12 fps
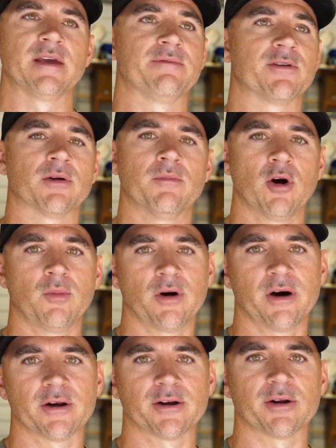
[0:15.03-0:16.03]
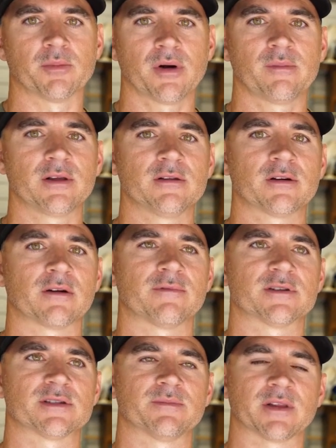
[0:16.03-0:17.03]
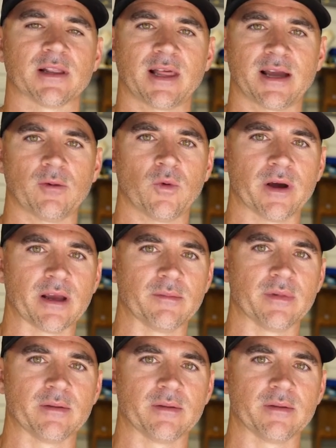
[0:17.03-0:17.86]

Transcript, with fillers: If you're a mobile hunter, you're probably looking for something lightweight,